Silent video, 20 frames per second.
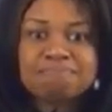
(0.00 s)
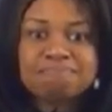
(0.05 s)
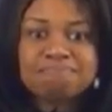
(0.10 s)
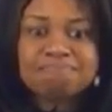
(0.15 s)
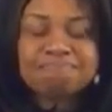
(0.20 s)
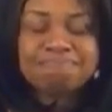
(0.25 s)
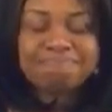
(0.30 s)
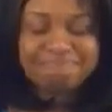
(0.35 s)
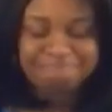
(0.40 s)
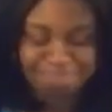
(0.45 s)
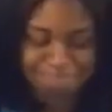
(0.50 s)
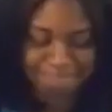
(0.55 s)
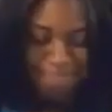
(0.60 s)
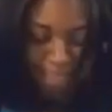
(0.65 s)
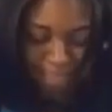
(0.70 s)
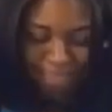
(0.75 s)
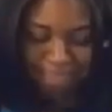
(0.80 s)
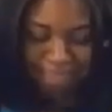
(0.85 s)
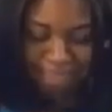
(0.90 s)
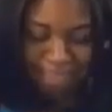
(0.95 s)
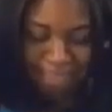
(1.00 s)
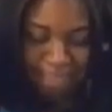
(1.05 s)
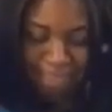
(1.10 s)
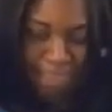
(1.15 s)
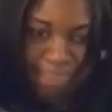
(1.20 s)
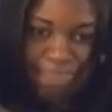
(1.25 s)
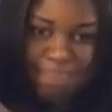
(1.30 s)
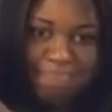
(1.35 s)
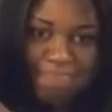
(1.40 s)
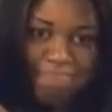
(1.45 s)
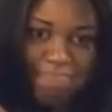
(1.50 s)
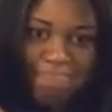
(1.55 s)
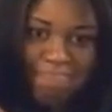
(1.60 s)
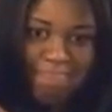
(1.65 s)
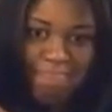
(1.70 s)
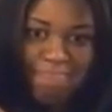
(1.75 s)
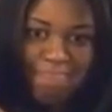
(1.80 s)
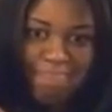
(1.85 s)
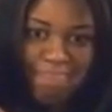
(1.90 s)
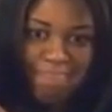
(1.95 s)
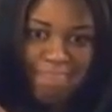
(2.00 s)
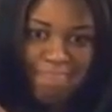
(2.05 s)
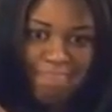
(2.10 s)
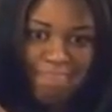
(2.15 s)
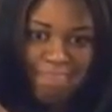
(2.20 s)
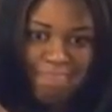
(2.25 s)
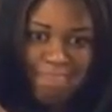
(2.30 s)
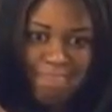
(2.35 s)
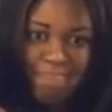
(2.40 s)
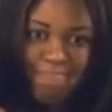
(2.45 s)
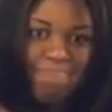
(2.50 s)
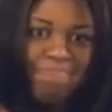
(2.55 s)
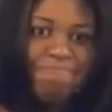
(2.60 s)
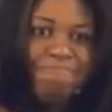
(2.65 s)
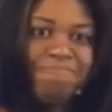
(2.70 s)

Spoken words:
No one is speaking in this clip.